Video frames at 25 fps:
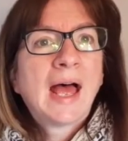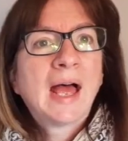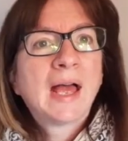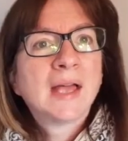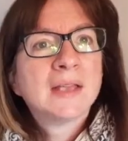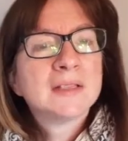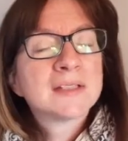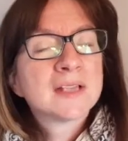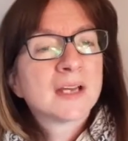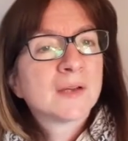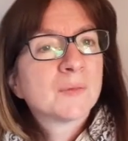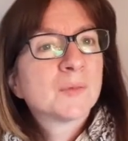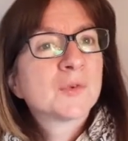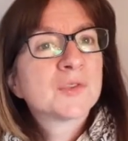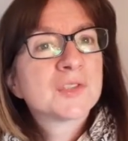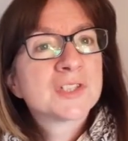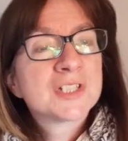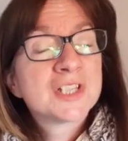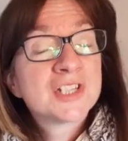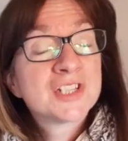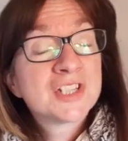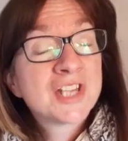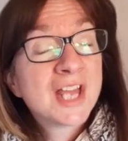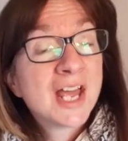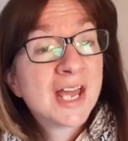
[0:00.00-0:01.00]
and I want
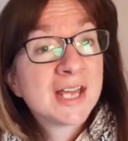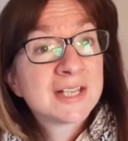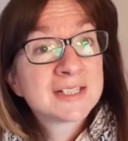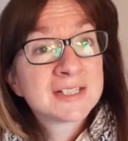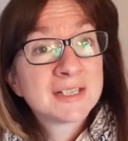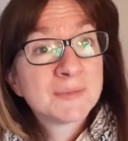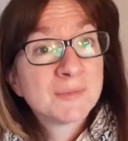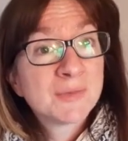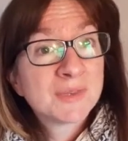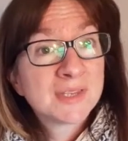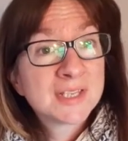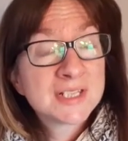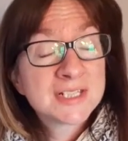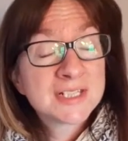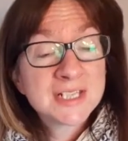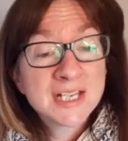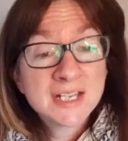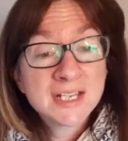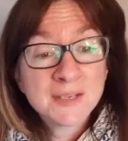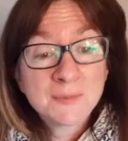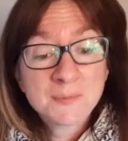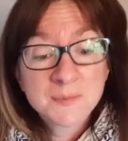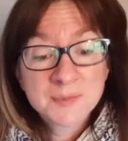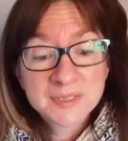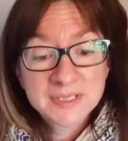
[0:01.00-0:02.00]
to share some of the
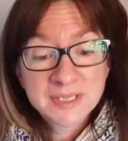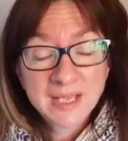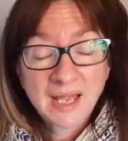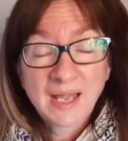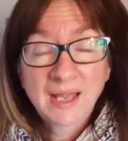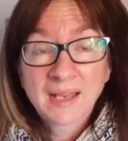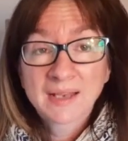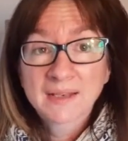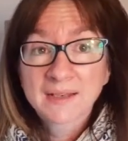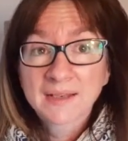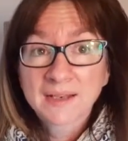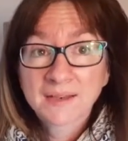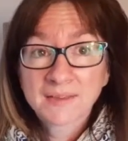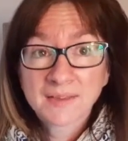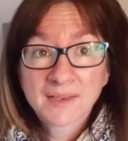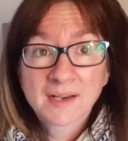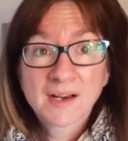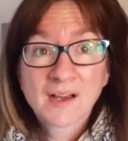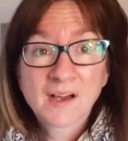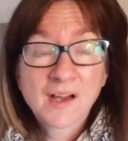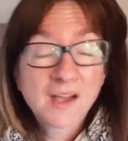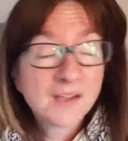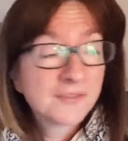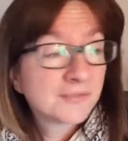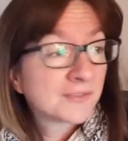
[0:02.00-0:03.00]
tips
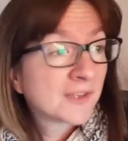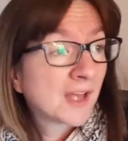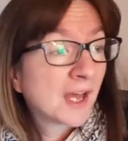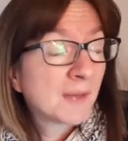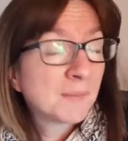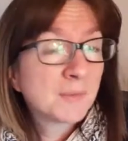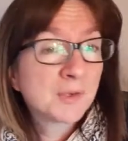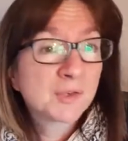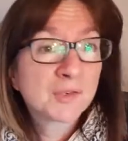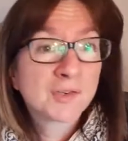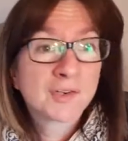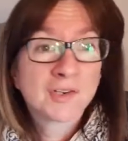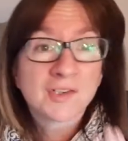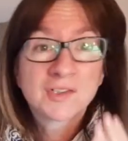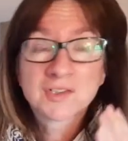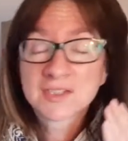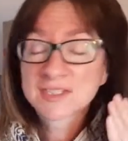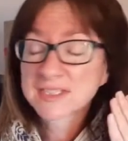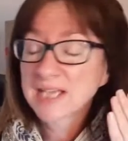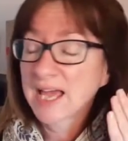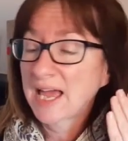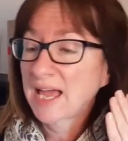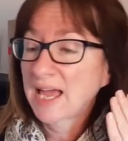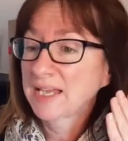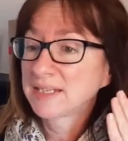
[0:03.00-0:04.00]
that I've come
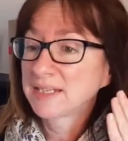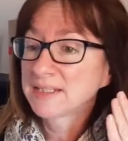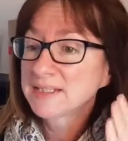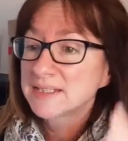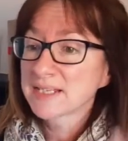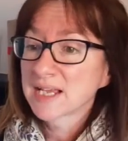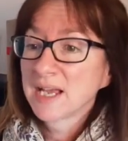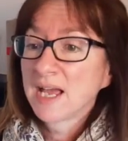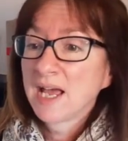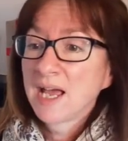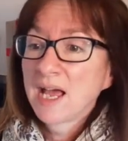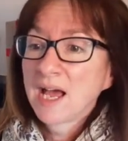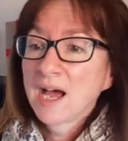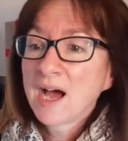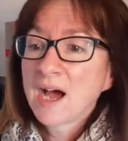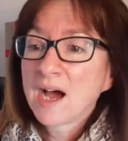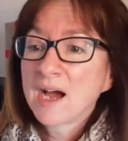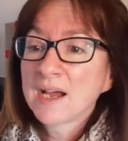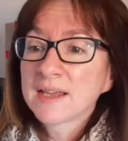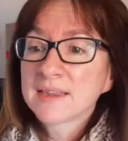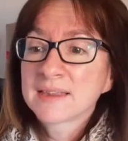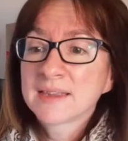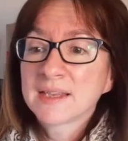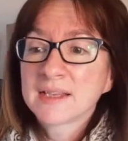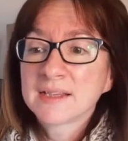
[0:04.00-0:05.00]
across. And
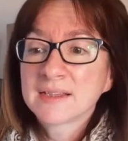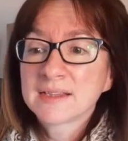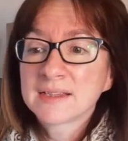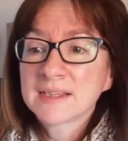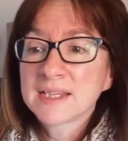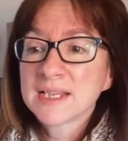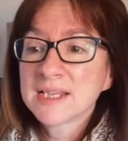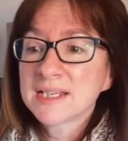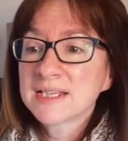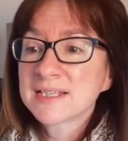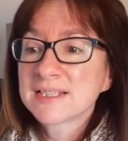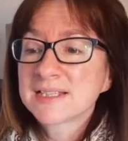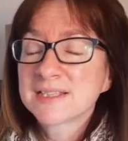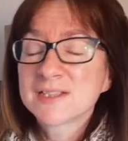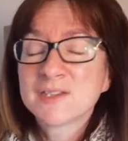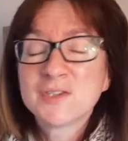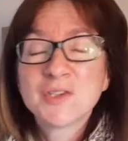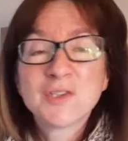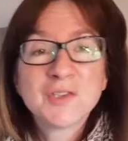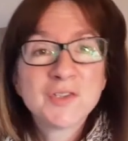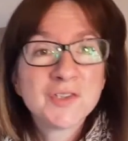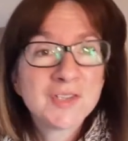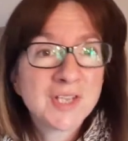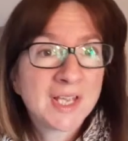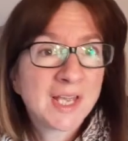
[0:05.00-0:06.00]
I think this
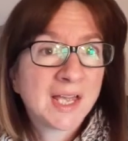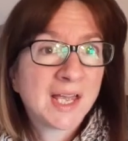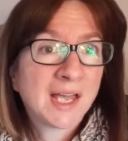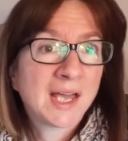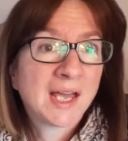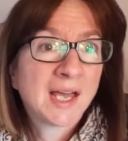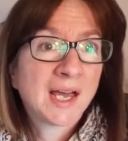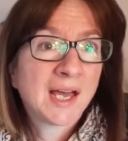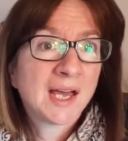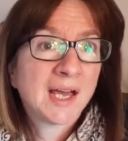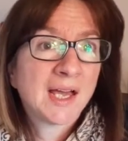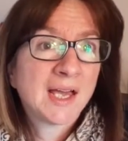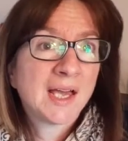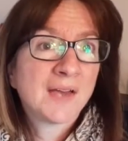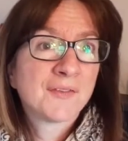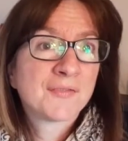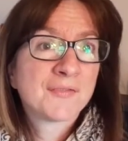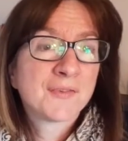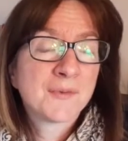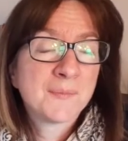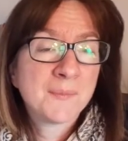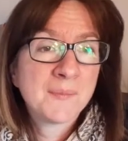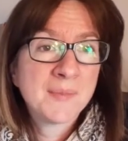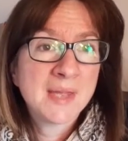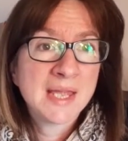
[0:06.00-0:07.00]
New Year,
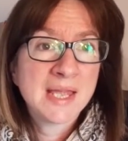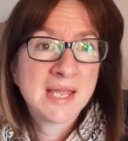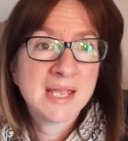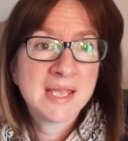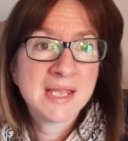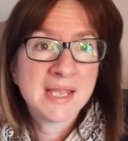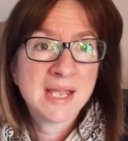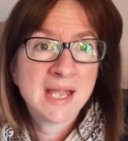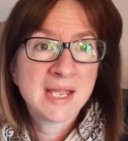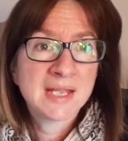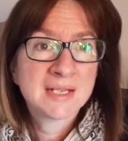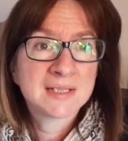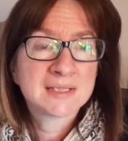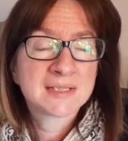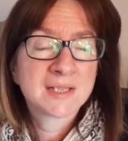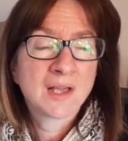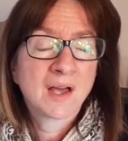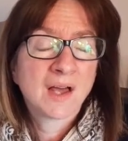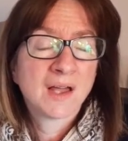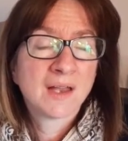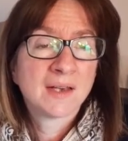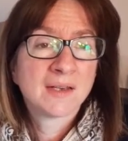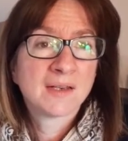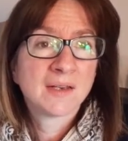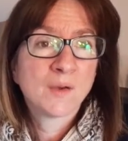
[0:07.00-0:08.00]
for me, it's
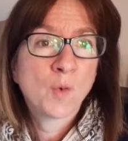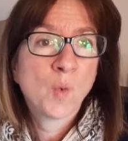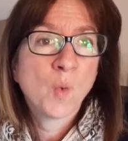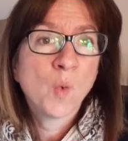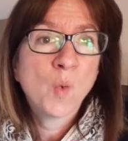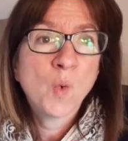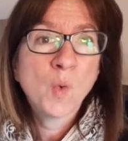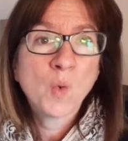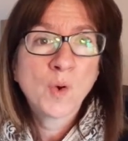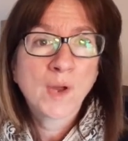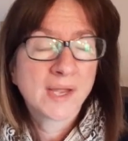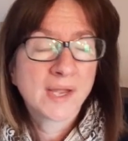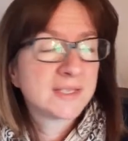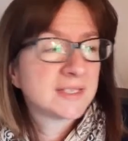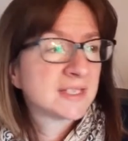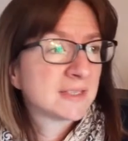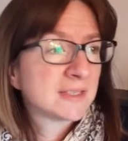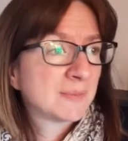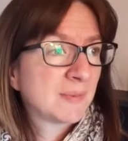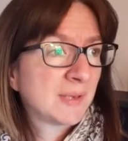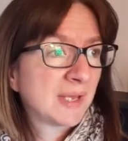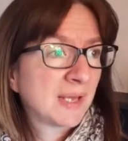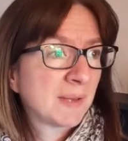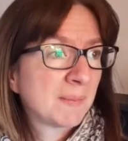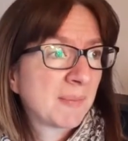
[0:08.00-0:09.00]
all going
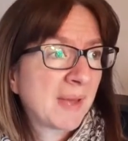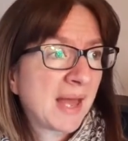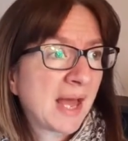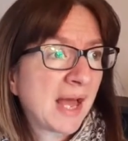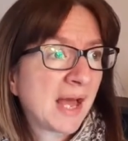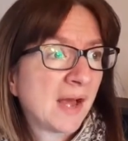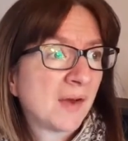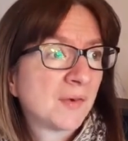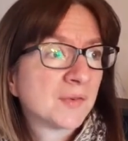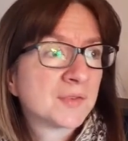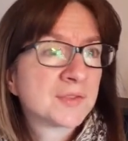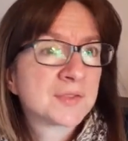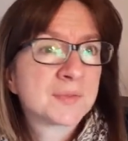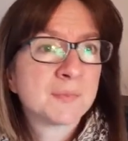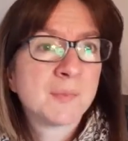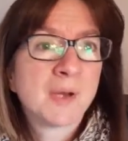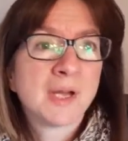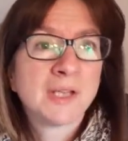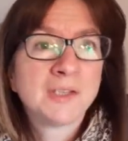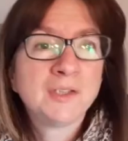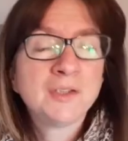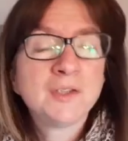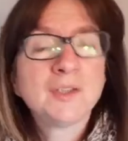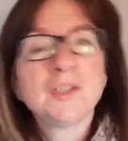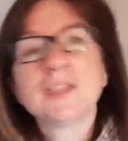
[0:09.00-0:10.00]
to be about
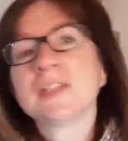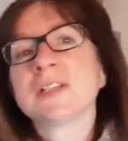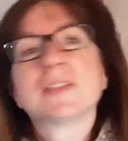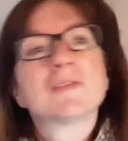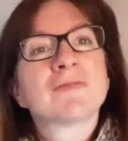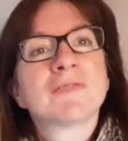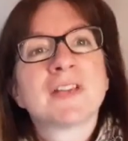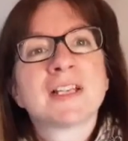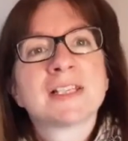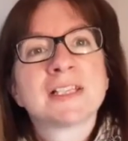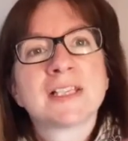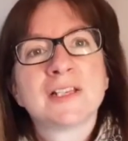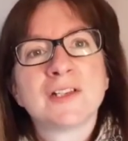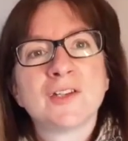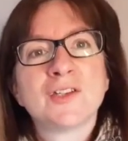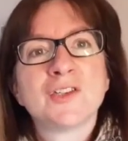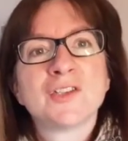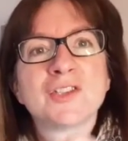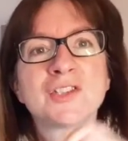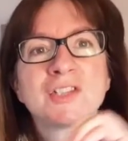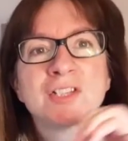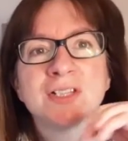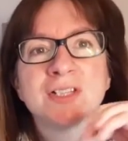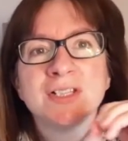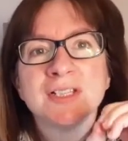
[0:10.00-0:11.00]
my New Year's
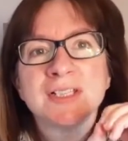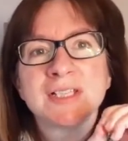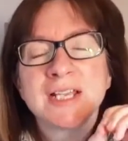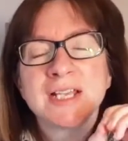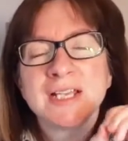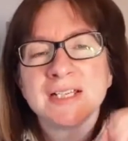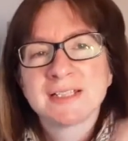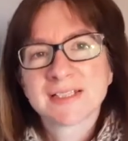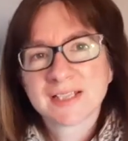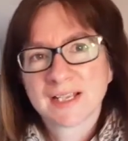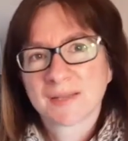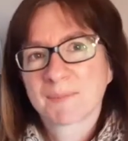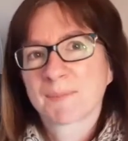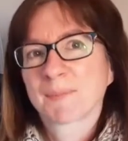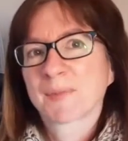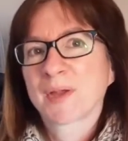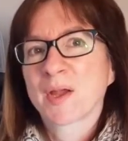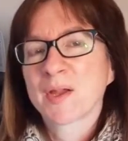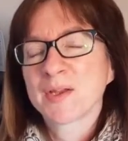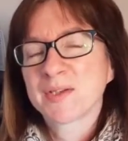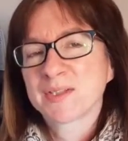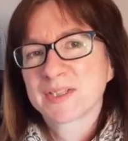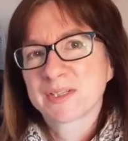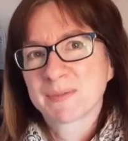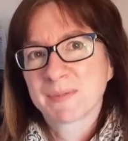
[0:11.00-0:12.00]
resolutions, is
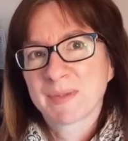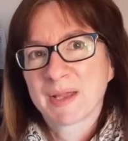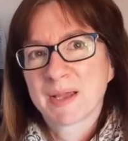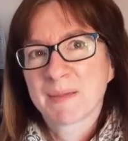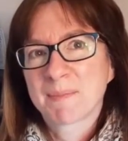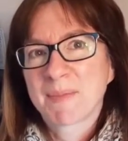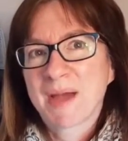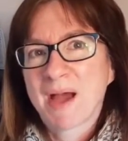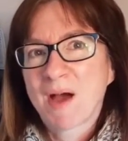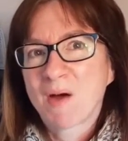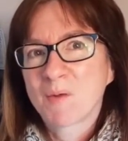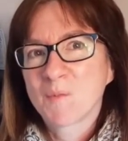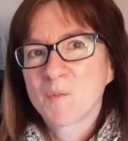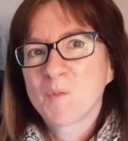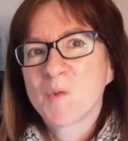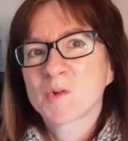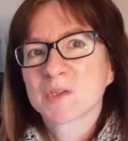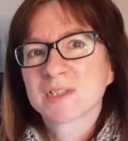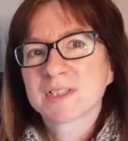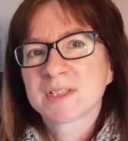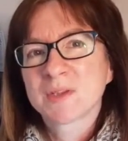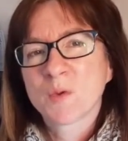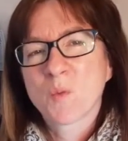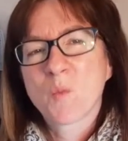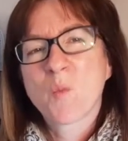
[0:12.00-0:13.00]
going to be about
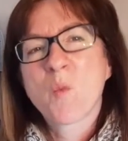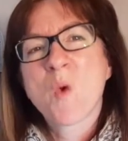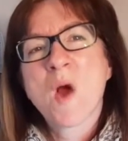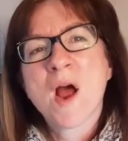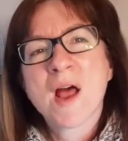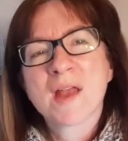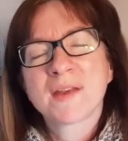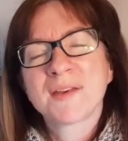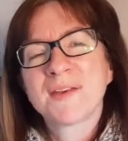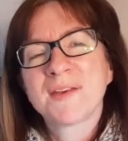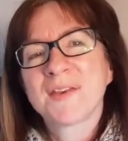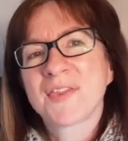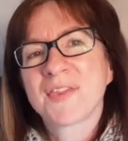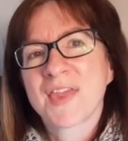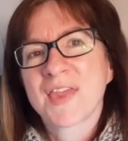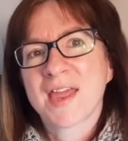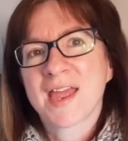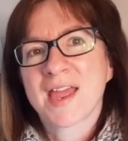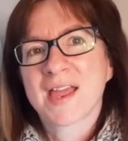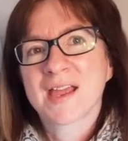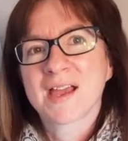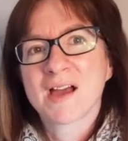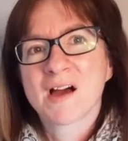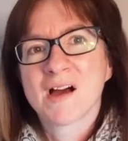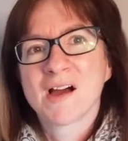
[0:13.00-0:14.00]
what's the one
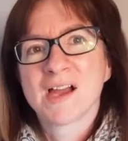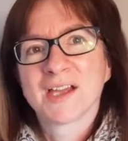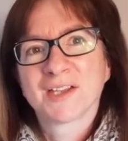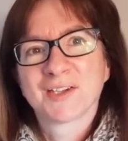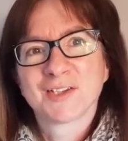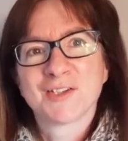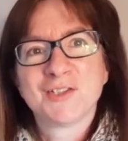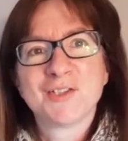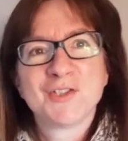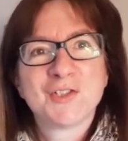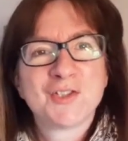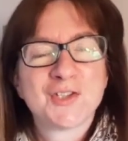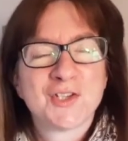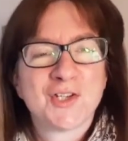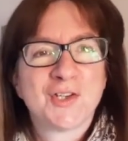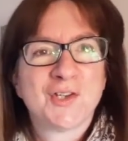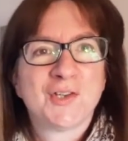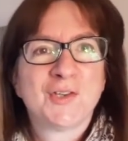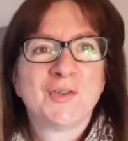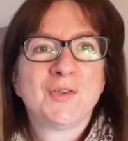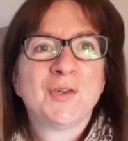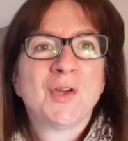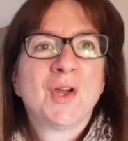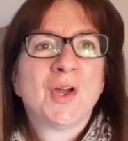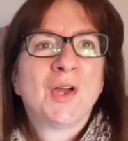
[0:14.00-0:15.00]
thing I can
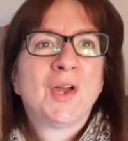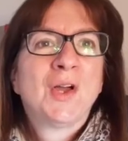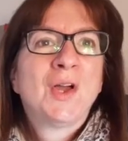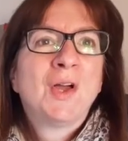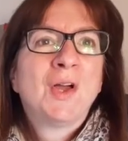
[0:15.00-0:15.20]
do